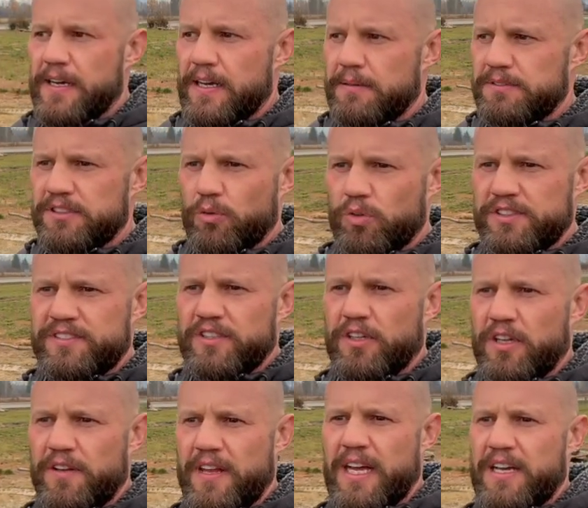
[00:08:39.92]
So we're
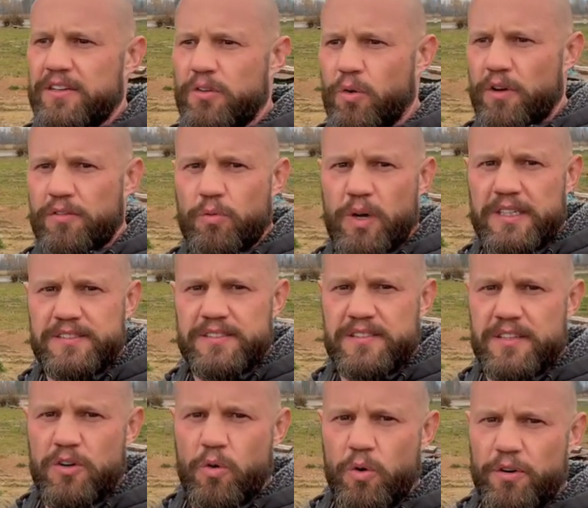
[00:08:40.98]
still on that
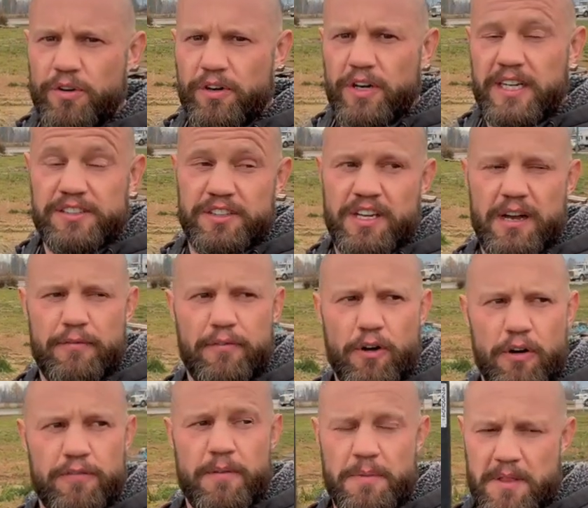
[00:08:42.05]
northwest corner, actually not
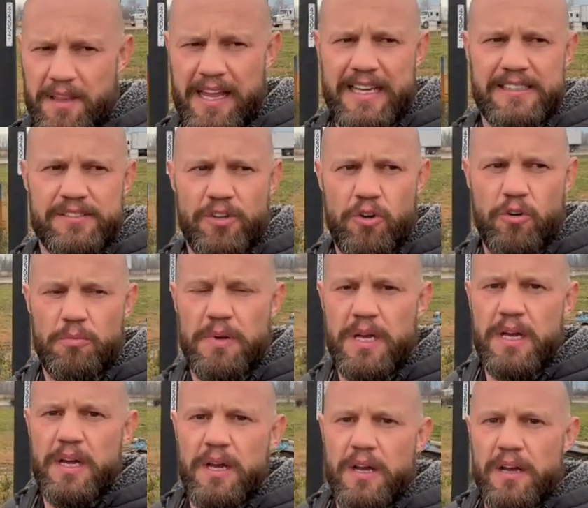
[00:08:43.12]
far from the last home
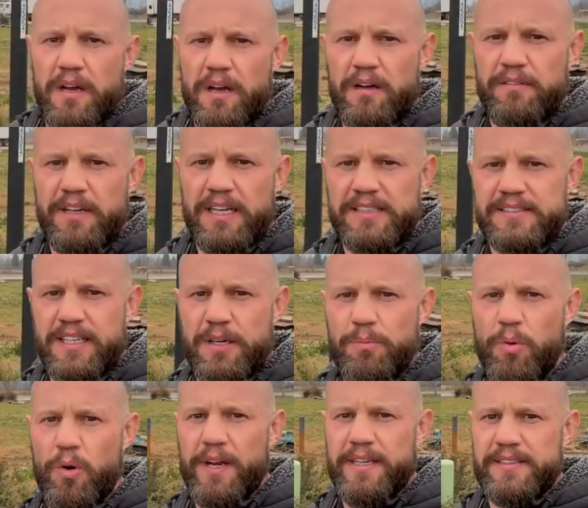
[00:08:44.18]
of
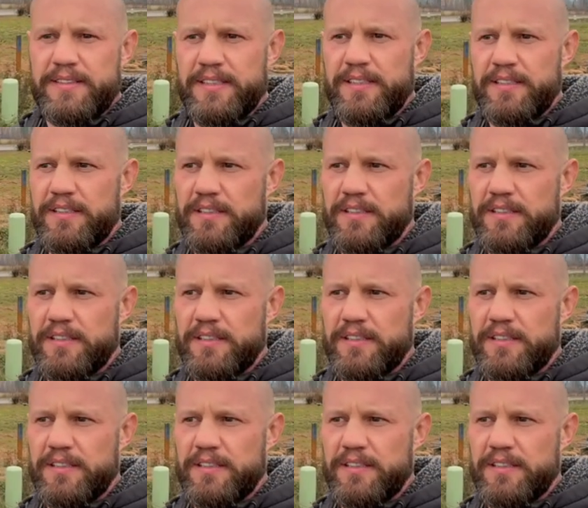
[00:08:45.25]
Sandpoint,